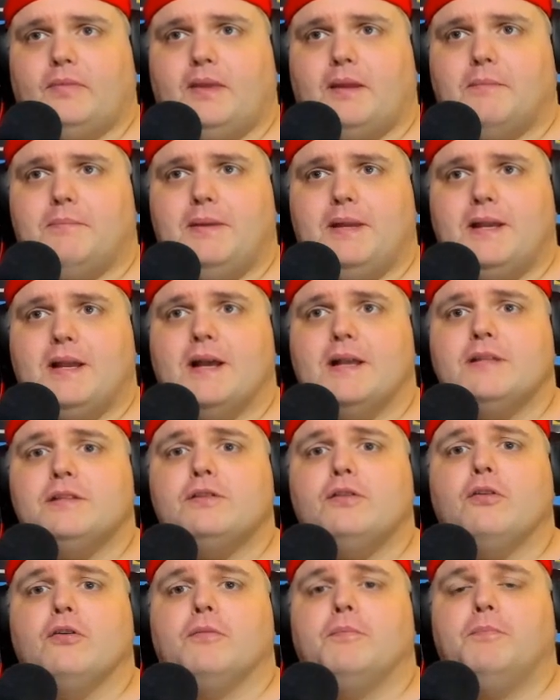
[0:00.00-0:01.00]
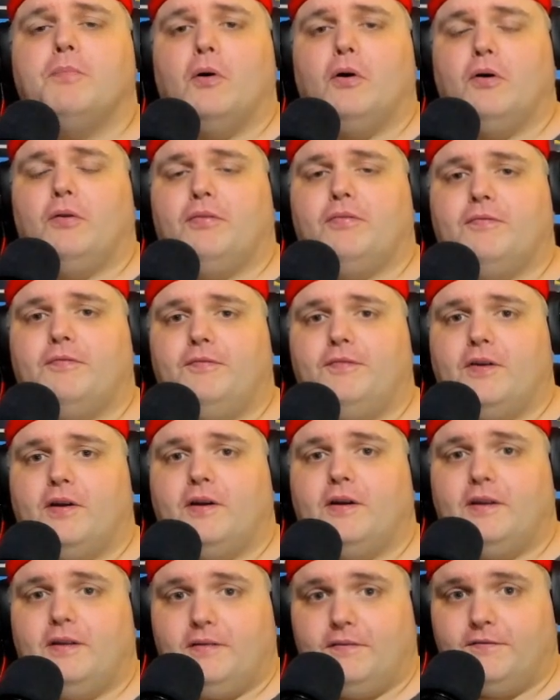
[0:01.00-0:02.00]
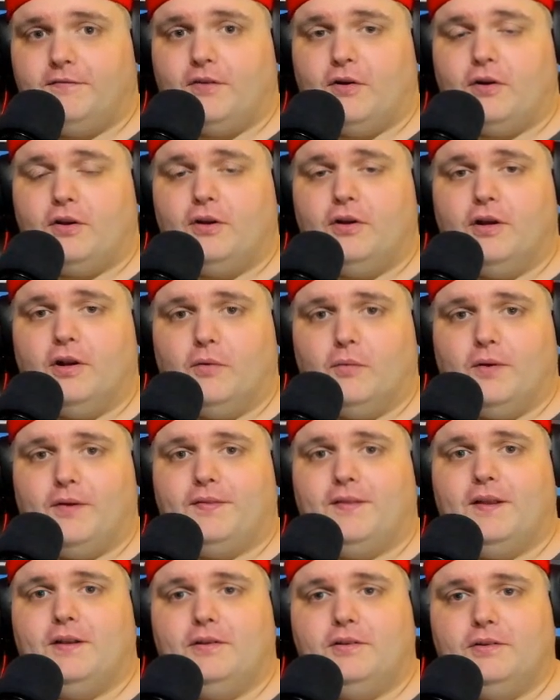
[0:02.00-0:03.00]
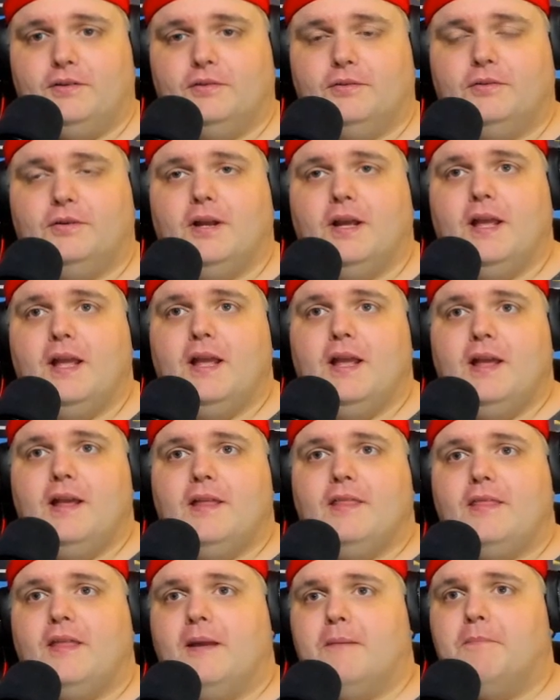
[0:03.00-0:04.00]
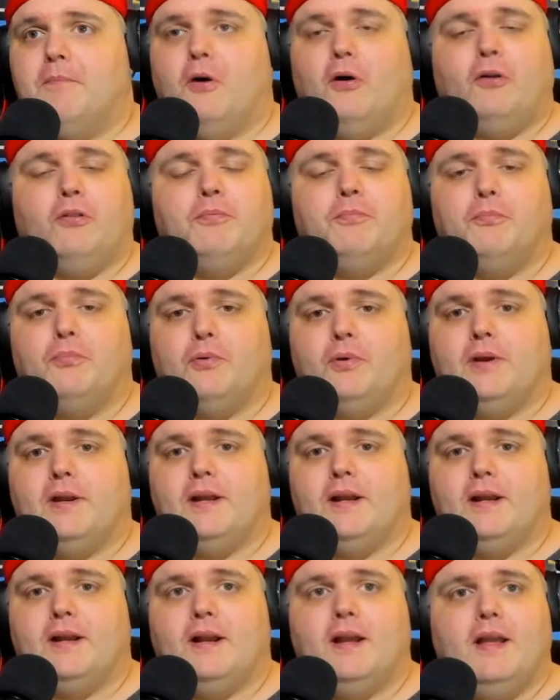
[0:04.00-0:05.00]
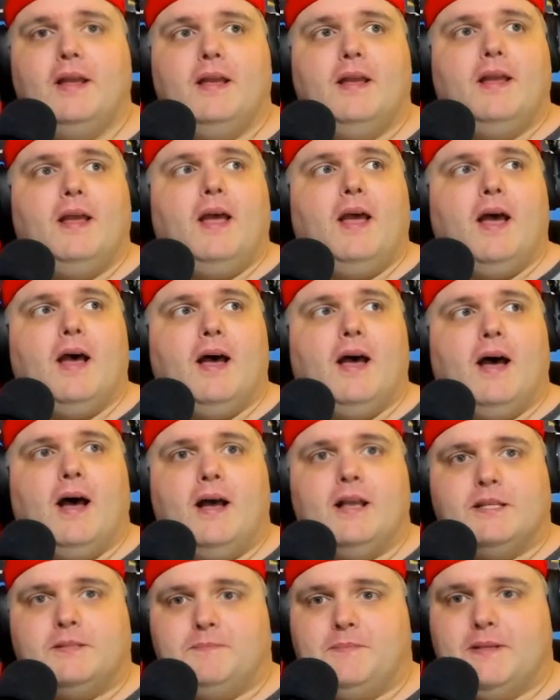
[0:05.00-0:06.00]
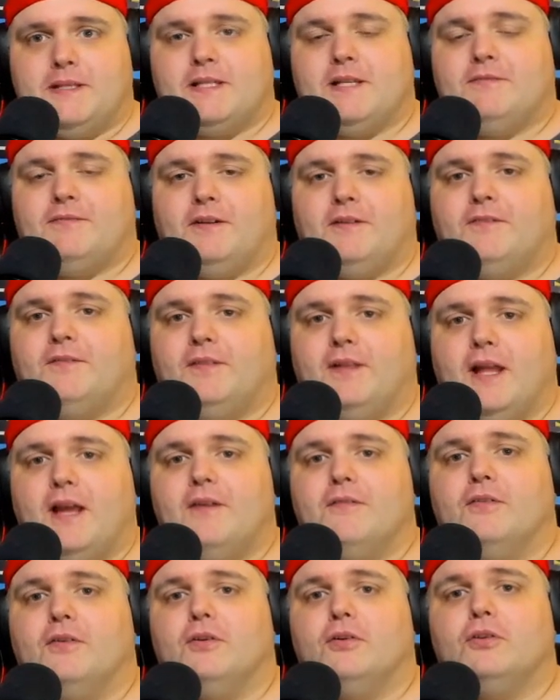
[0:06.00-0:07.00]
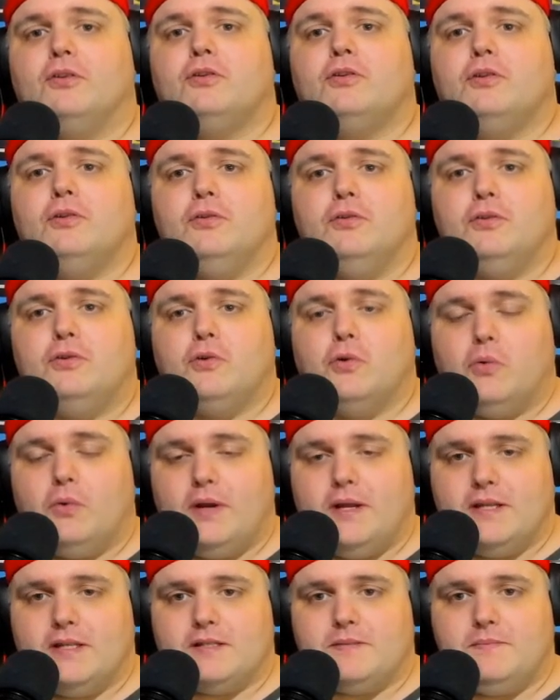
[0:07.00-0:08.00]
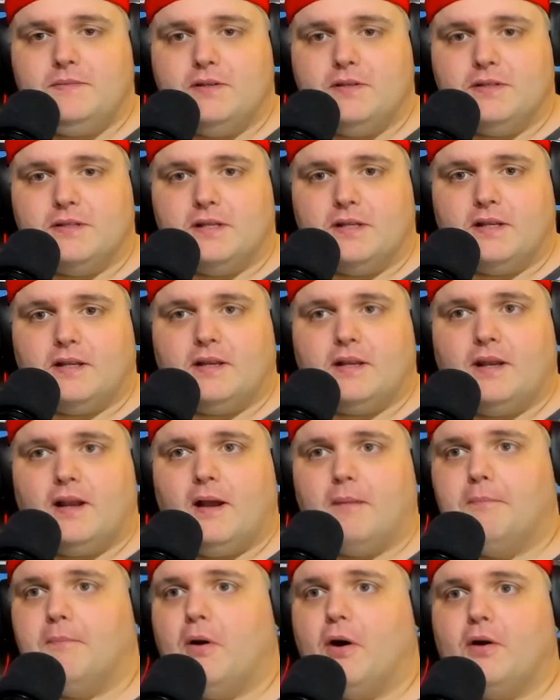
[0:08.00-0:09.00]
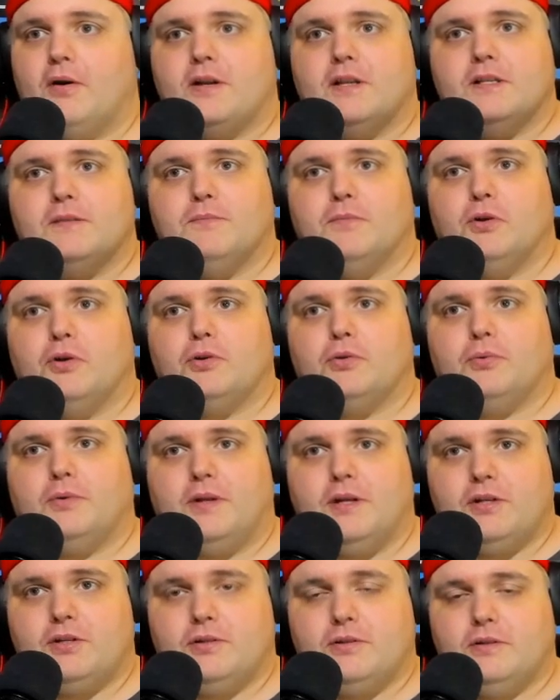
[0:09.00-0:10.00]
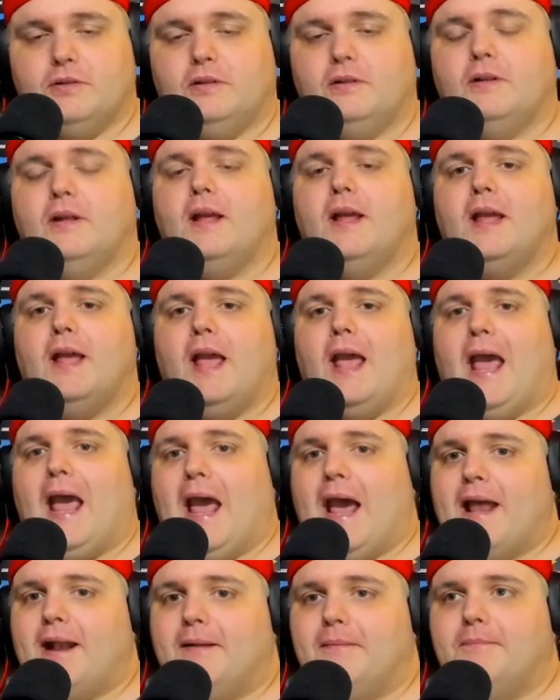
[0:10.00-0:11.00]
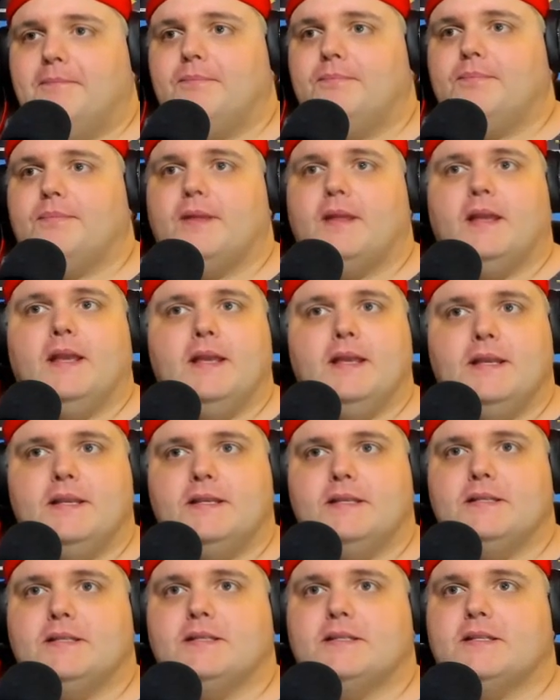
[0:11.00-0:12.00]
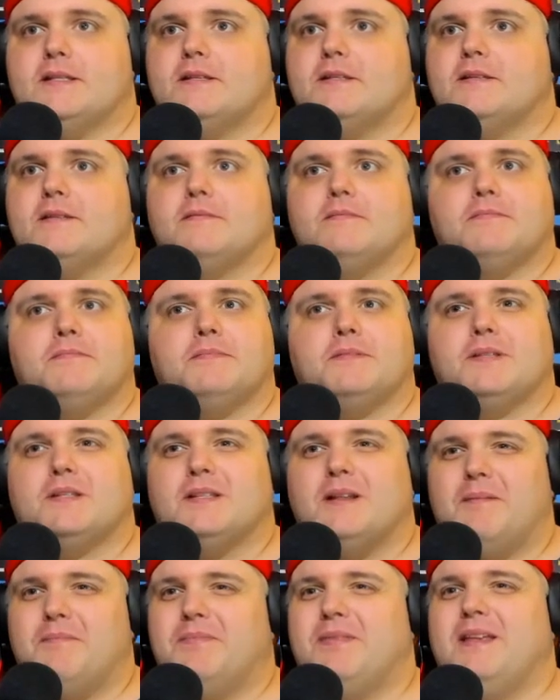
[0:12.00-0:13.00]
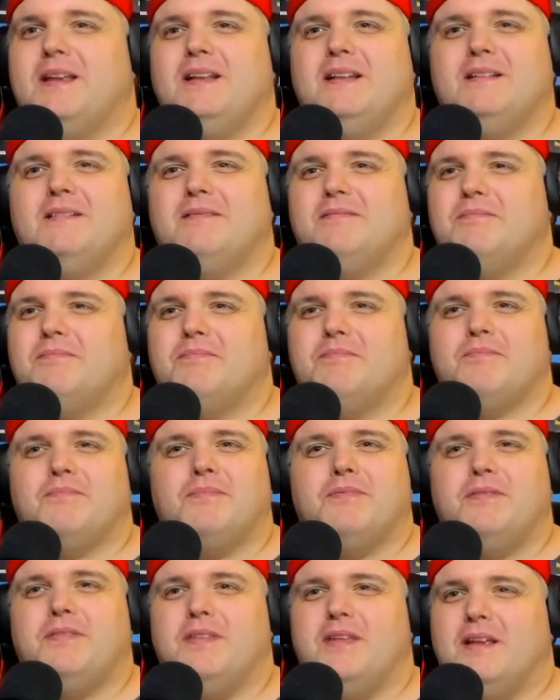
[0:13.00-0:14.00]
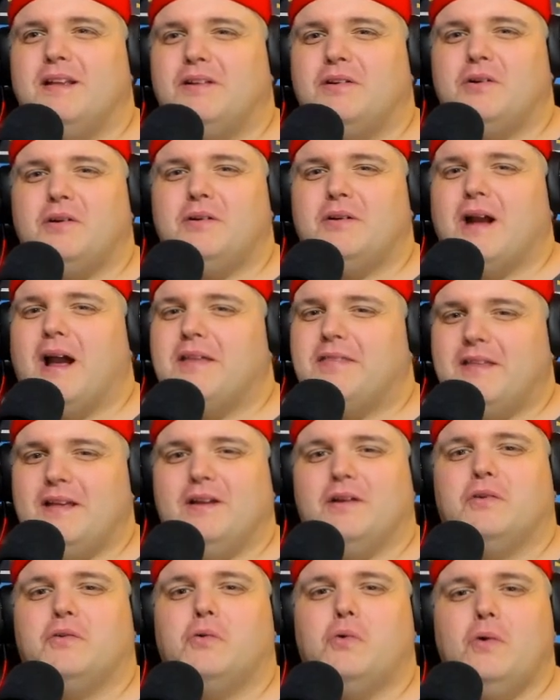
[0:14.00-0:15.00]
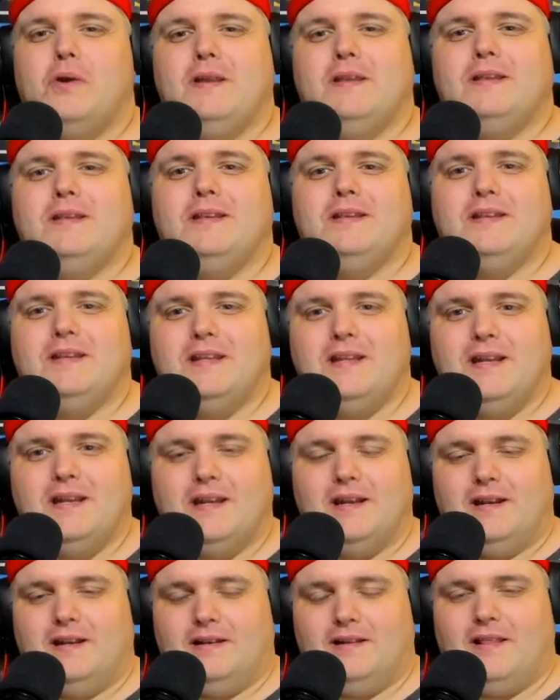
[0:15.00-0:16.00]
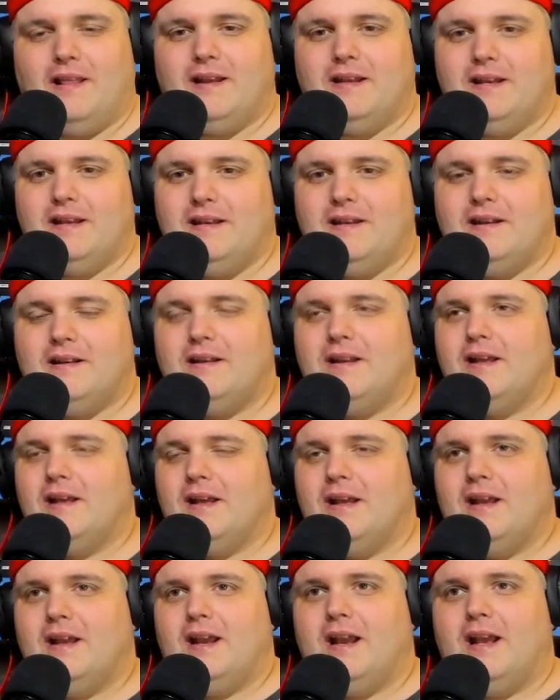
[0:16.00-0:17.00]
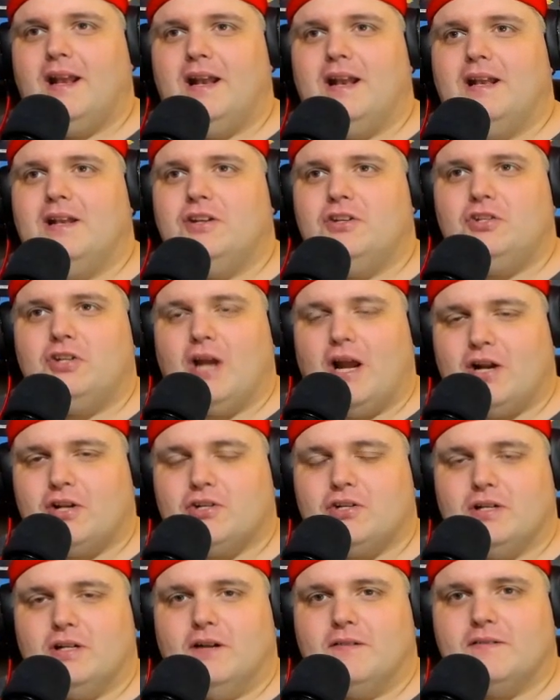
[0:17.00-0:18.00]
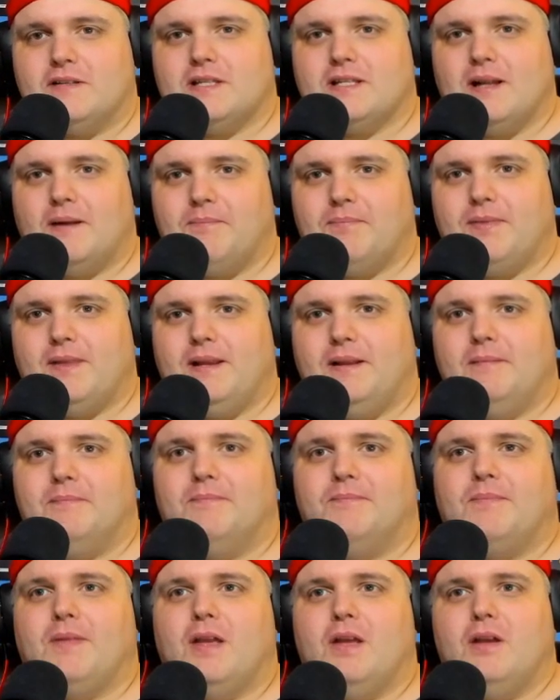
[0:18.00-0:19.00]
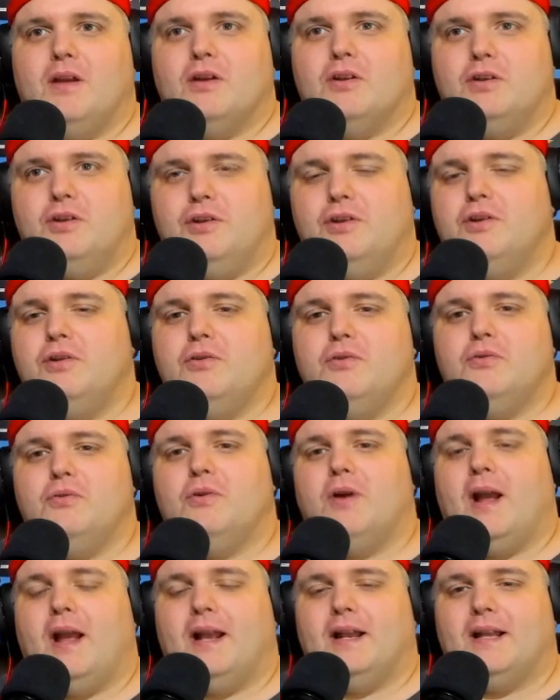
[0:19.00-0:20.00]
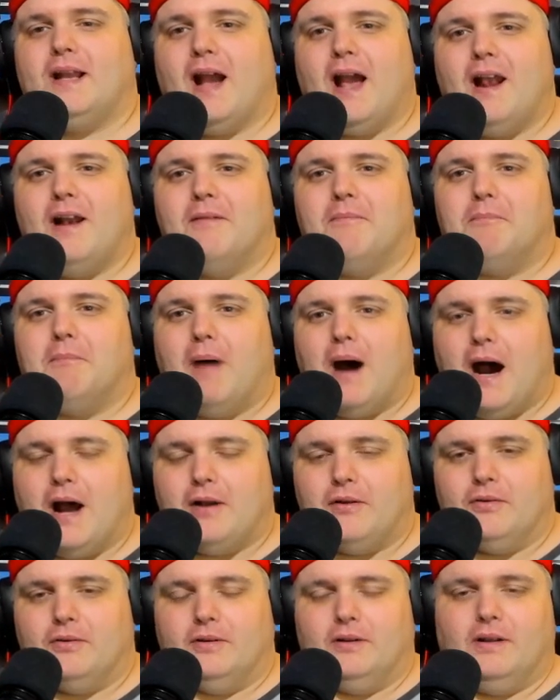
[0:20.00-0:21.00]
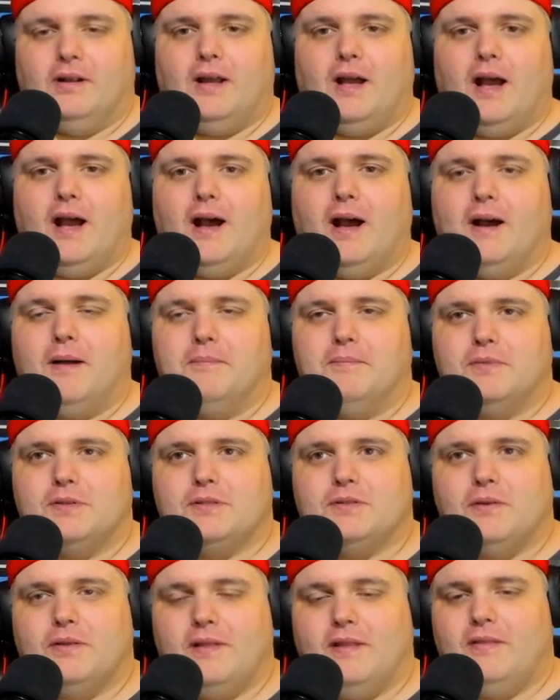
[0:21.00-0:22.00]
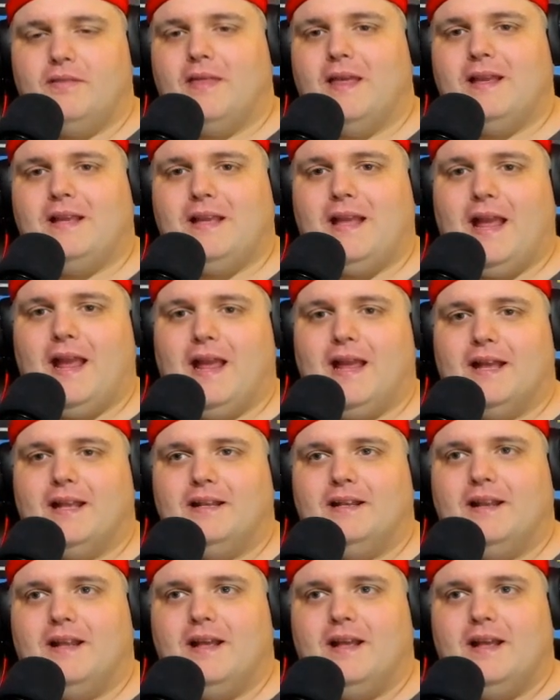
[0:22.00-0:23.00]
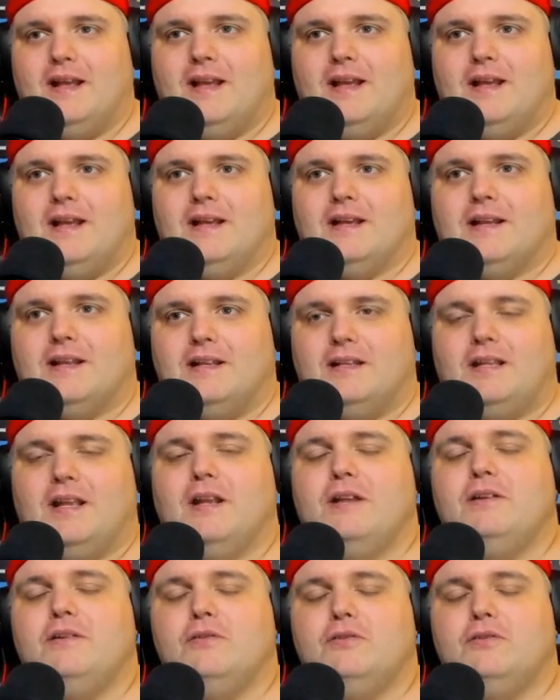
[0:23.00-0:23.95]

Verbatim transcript: because they're both very, very good at what they do. They both bring a specific flavor to Queen's music. Marc is more traditional. Adam is something that I think Queen needed. They needed an injection of something new and kind of modern um, so that they can continue